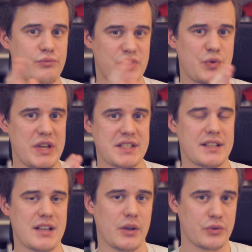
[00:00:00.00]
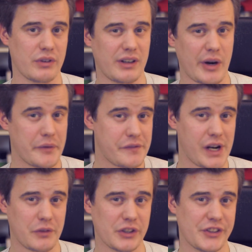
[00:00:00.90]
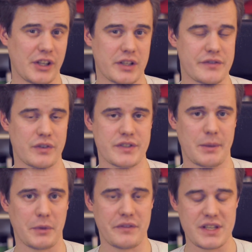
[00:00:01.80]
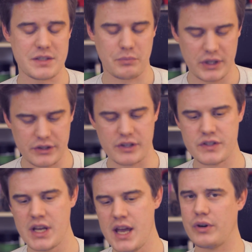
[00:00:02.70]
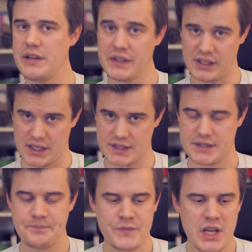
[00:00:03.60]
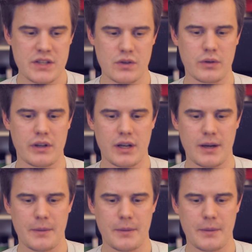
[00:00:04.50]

squeeze that down to around $500 for some of these printers, or even less. So